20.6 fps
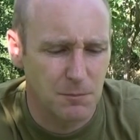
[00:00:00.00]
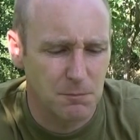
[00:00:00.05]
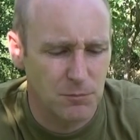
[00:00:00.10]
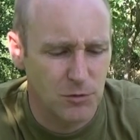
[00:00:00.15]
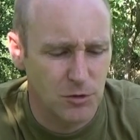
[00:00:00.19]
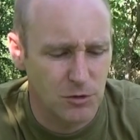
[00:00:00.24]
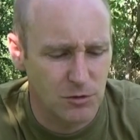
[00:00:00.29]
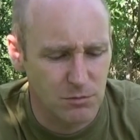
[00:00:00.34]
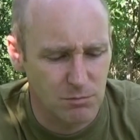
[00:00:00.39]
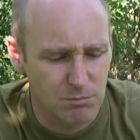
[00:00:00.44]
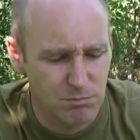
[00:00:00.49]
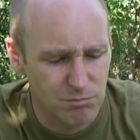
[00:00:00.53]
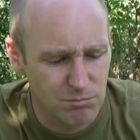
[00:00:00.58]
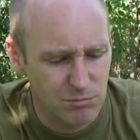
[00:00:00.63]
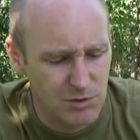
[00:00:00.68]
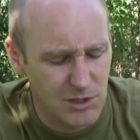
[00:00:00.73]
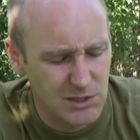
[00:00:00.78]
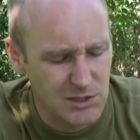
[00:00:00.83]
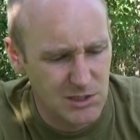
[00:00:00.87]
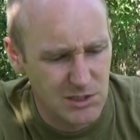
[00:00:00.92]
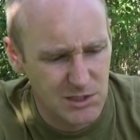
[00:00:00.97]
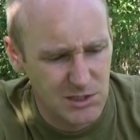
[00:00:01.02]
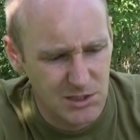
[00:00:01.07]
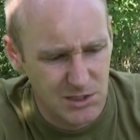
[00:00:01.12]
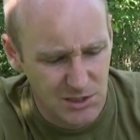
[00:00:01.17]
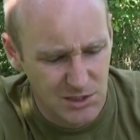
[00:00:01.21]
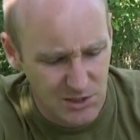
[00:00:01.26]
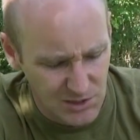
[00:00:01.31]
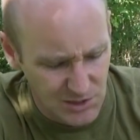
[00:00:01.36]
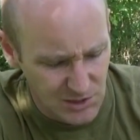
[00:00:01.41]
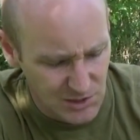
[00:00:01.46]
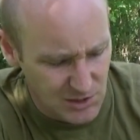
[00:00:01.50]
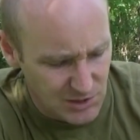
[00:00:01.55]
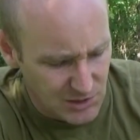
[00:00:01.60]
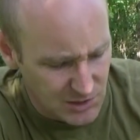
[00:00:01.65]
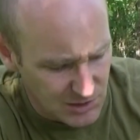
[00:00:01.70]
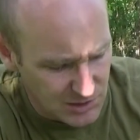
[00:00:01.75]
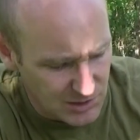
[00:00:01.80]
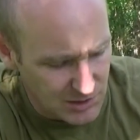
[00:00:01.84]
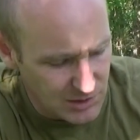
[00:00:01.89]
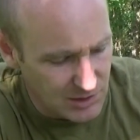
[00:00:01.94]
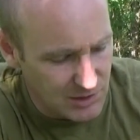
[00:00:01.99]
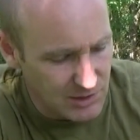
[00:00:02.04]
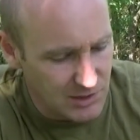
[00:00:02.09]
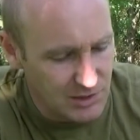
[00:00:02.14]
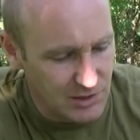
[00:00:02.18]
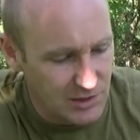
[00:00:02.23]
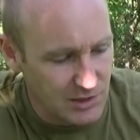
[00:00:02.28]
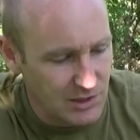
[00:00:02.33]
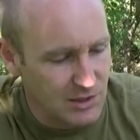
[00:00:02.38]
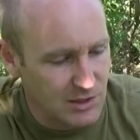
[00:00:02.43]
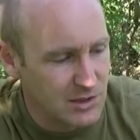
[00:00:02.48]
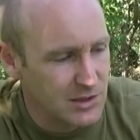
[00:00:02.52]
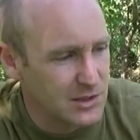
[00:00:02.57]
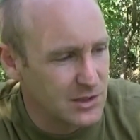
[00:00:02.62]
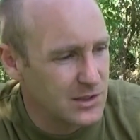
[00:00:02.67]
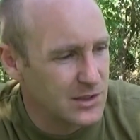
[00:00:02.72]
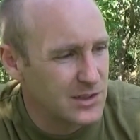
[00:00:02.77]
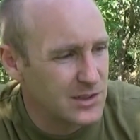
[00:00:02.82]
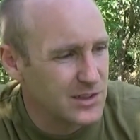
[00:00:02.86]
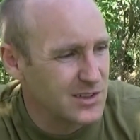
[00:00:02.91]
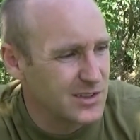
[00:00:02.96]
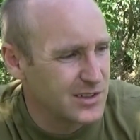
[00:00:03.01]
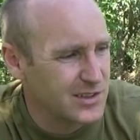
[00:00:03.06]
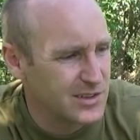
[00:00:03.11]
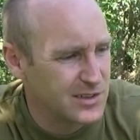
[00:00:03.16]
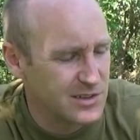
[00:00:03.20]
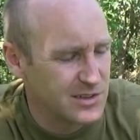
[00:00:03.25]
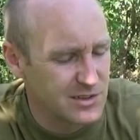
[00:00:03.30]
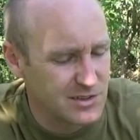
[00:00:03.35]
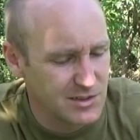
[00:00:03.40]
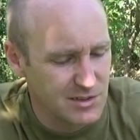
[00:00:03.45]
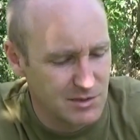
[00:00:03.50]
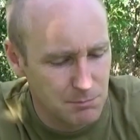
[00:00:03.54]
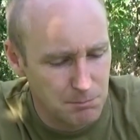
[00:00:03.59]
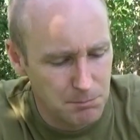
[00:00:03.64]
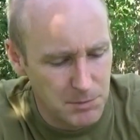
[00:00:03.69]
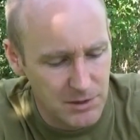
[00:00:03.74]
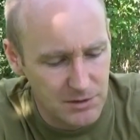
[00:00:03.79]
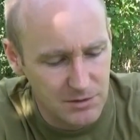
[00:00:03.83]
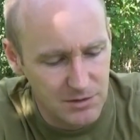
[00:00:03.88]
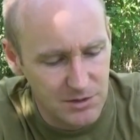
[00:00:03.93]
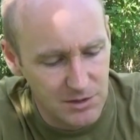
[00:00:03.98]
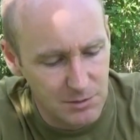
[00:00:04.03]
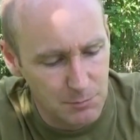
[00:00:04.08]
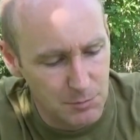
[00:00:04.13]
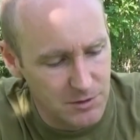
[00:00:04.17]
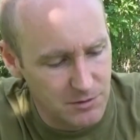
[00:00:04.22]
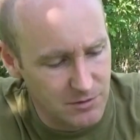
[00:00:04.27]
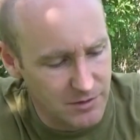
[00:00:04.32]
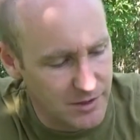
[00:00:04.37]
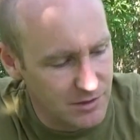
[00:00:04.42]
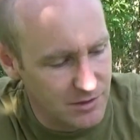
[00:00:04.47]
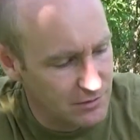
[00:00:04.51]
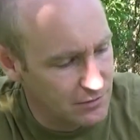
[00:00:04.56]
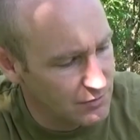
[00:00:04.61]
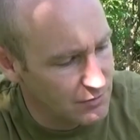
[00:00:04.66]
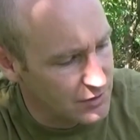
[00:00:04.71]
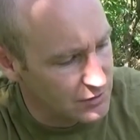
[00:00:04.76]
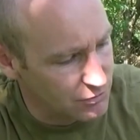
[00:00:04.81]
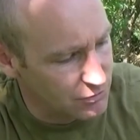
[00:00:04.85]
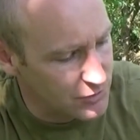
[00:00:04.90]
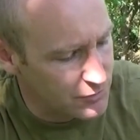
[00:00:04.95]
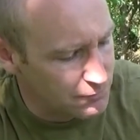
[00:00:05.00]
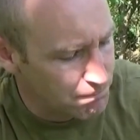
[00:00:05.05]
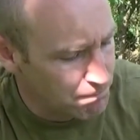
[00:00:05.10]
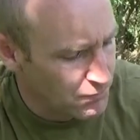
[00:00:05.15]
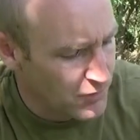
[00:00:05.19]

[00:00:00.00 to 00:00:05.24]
So that's a little bad thing about that as well.